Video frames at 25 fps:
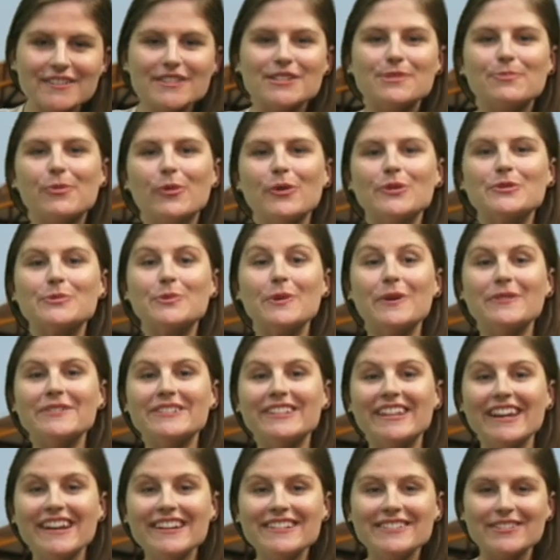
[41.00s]
the sports world
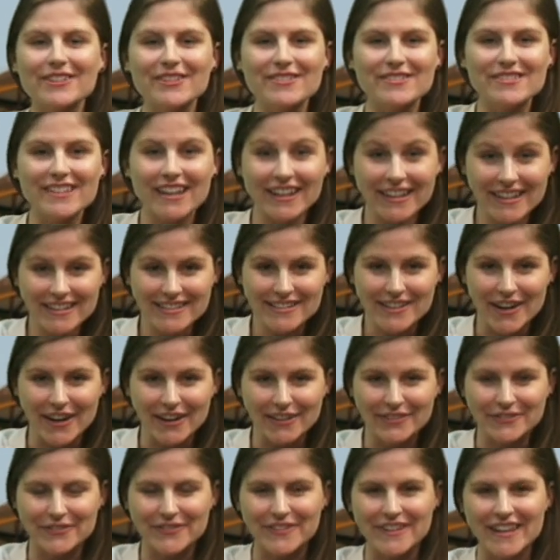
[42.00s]
today, so get
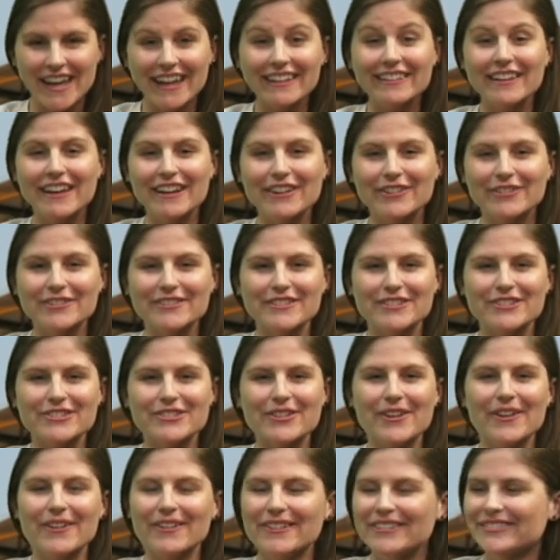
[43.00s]
excited for that later in the
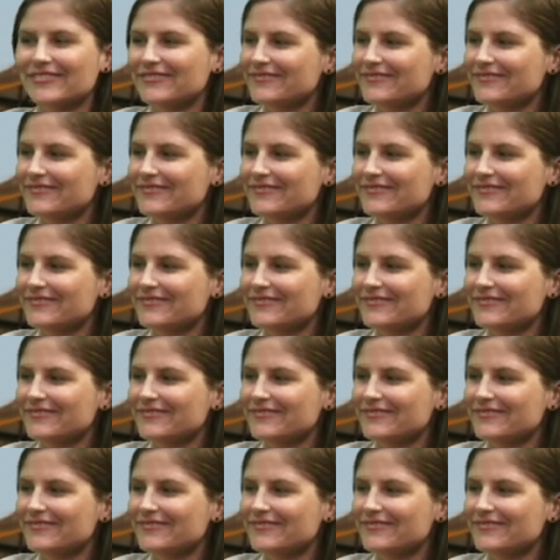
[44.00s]
show.